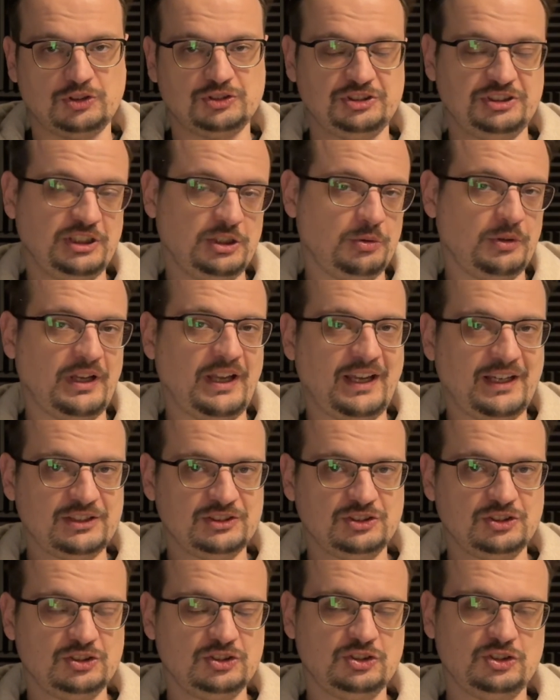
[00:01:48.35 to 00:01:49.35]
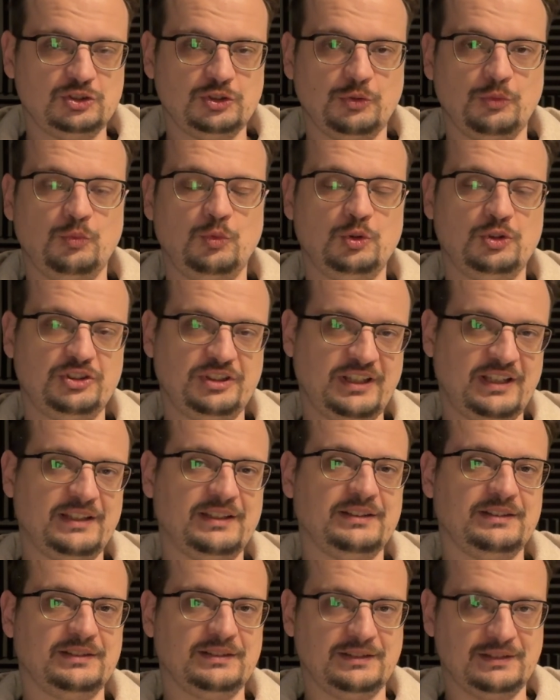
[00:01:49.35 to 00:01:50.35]
Serial access would
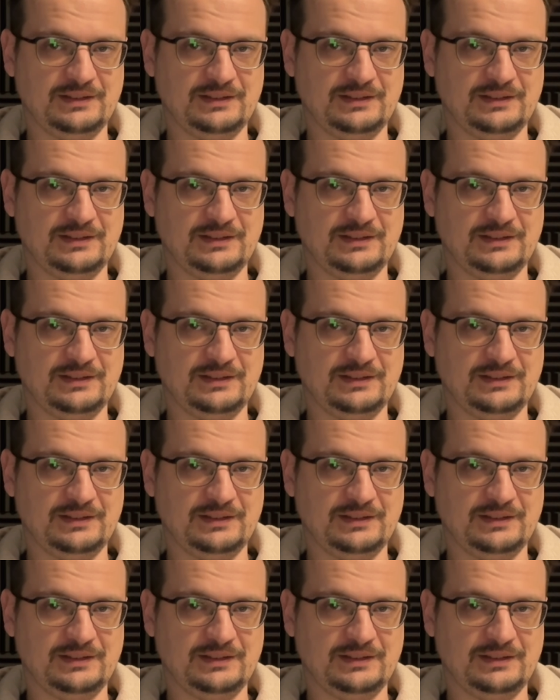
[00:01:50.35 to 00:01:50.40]
take